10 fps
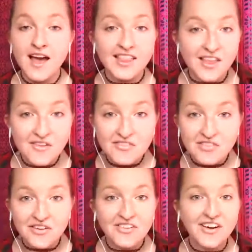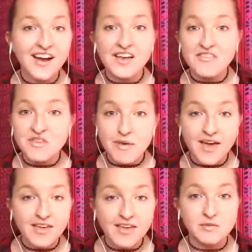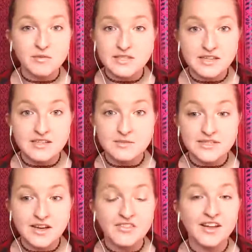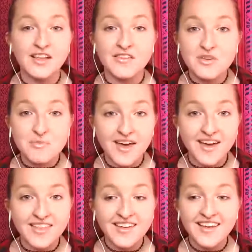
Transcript: I love you, Beth. So I'm going to say this to myself, I love you, Beth.